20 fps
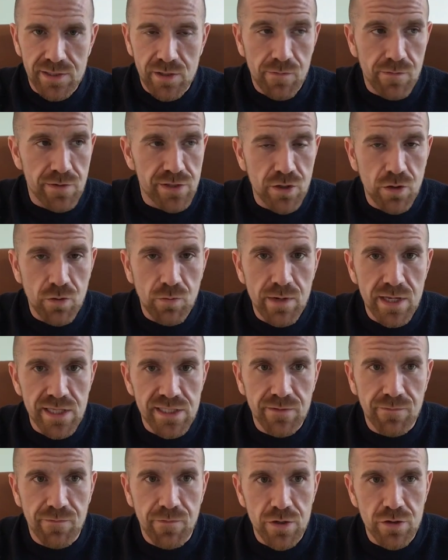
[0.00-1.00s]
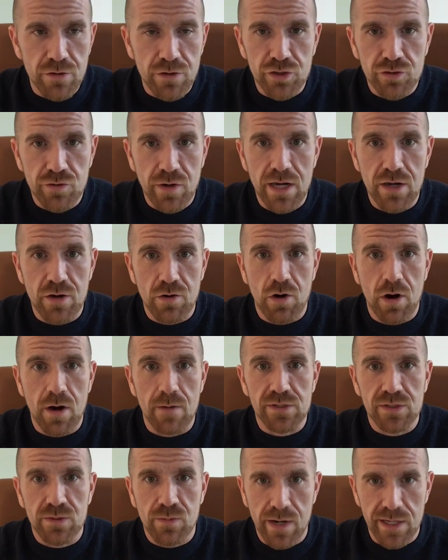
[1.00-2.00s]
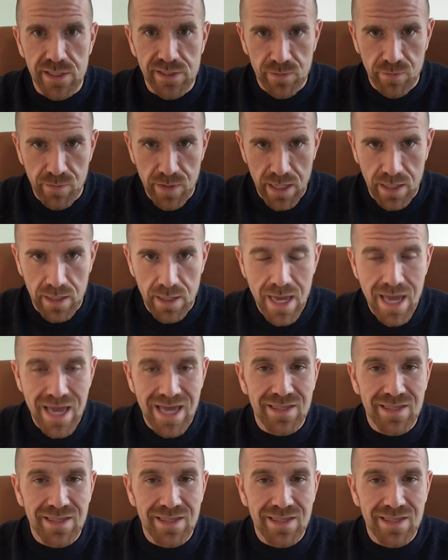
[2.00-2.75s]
or there's no reason for you to train your arms twice a week.